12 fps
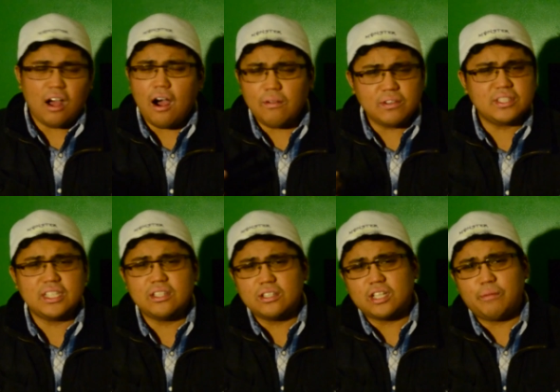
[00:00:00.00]
Obviously,
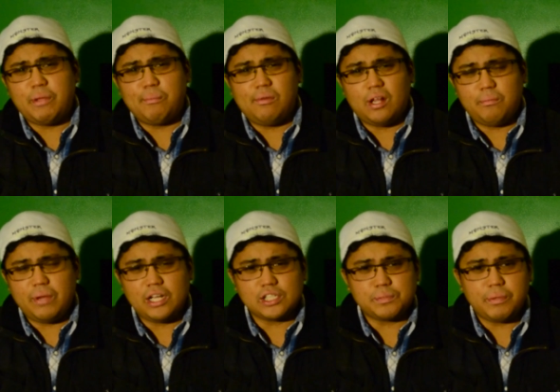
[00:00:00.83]
there's gonna be blood
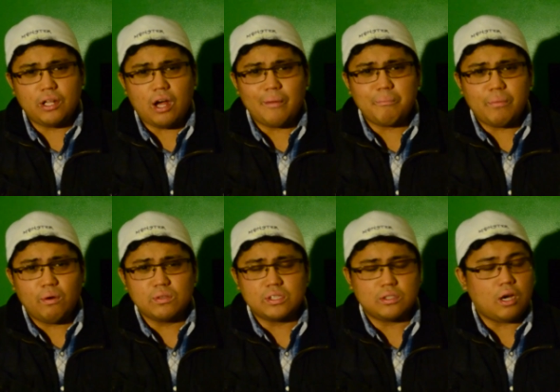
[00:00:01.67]
being spilled on
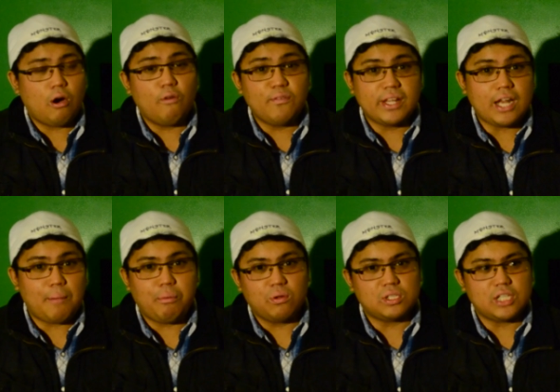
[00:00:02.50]
both, hopefully not
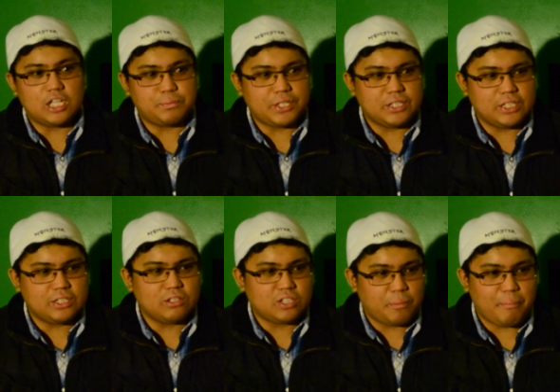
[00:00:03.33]
both sides, because these
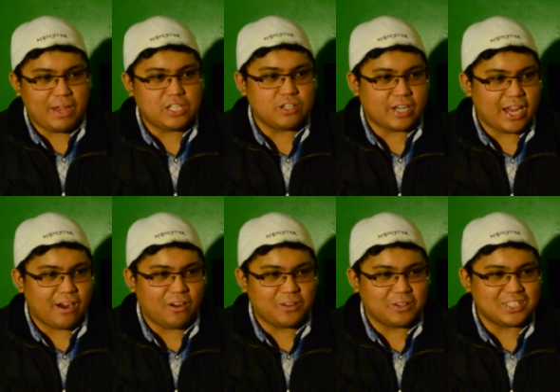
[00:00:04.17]
are some major
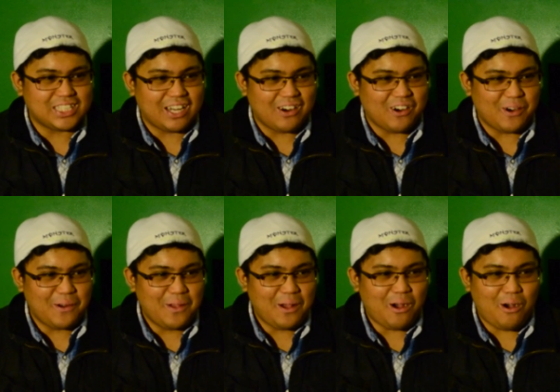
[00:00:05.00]
characters that are
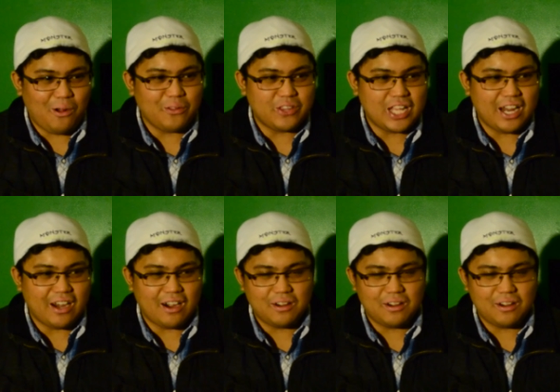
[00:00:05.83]
all there.